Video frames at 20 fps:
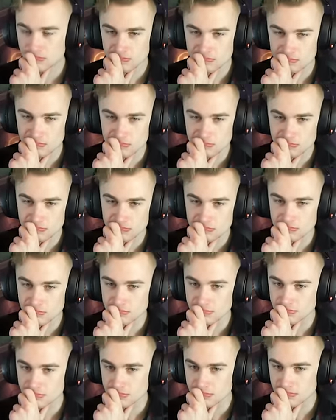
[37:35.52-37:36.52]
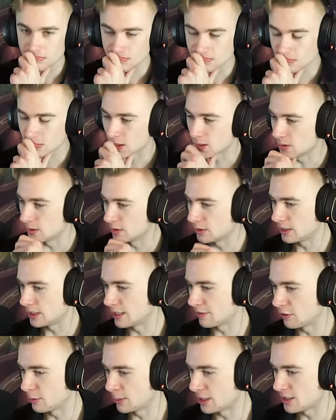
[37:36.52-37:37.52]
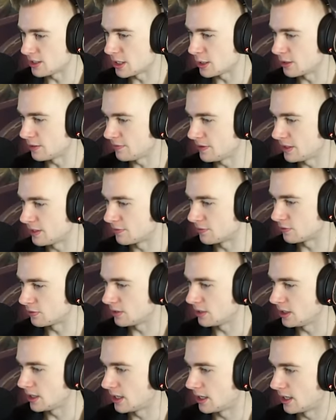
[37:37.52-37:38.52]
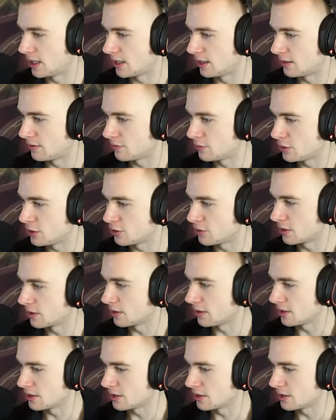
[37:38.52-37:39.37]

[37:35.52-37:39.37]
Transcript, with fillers: No one. Literally giving my Seraphine a free uh free trigger.